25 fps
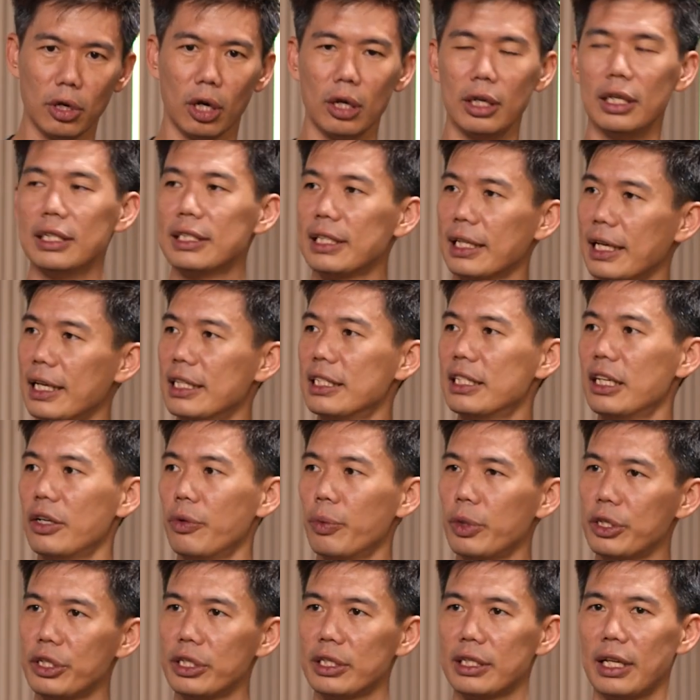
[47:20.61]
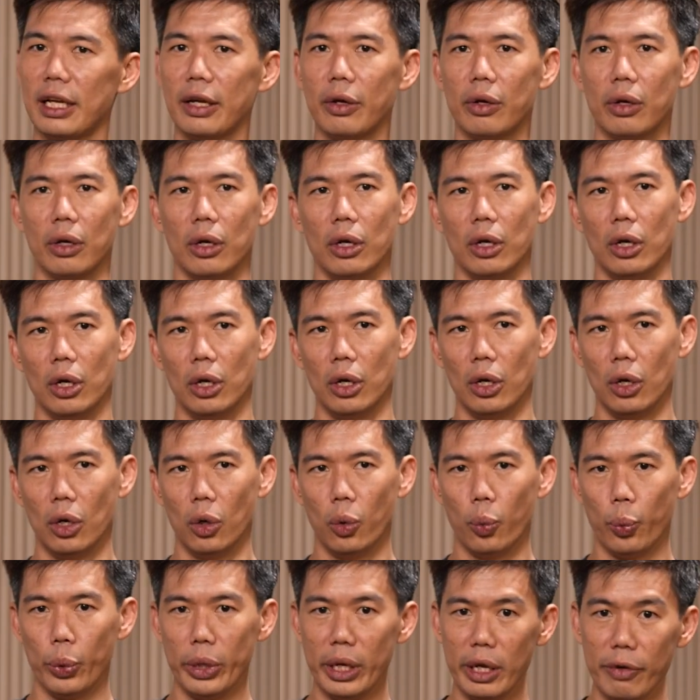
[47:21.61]
dollars against it, which is like
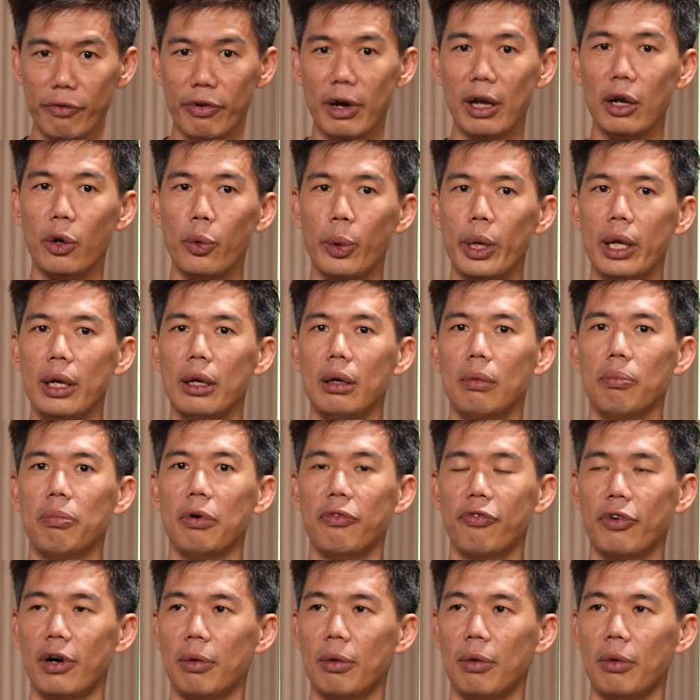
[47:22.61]
we evaluate